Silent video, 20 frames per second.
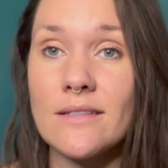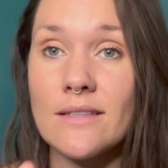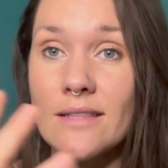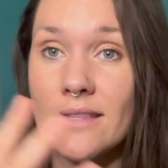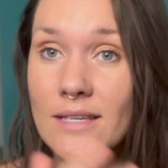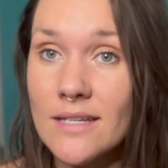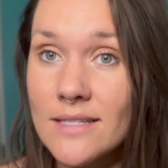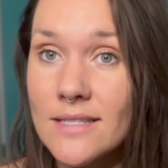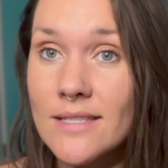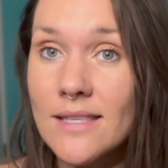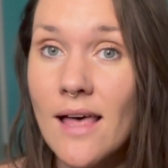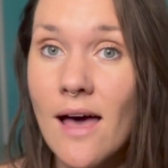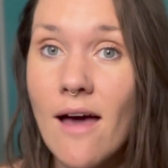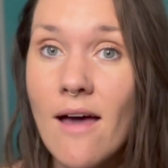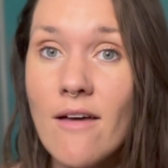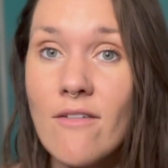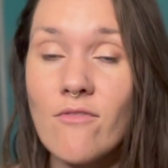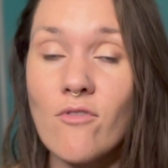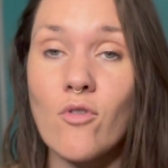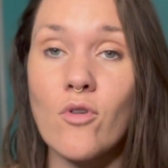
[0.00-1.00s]
this
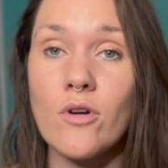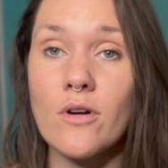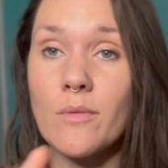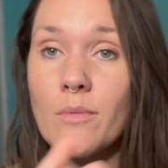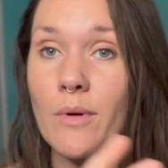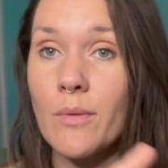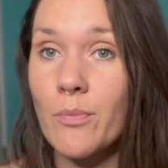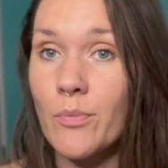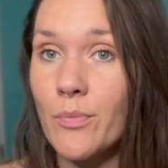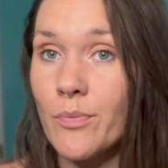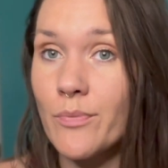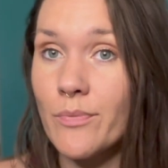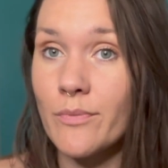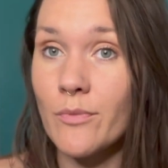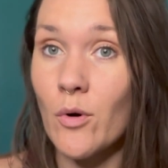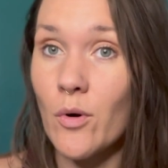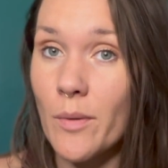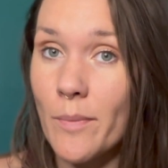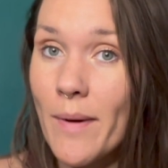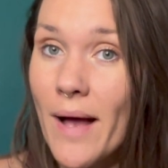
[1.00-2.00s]
life or
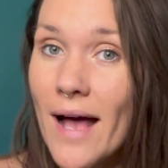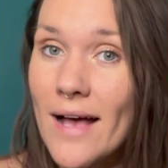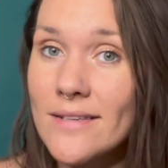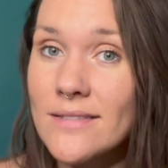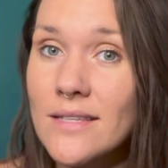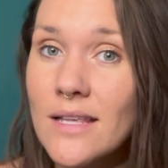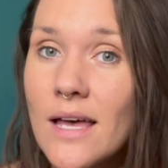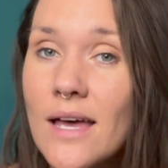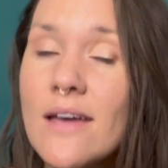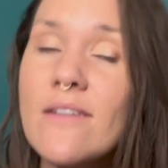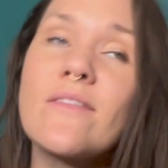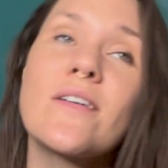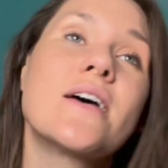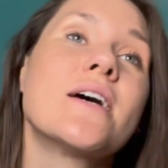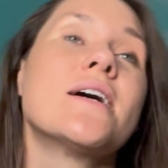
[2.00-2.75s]
past life,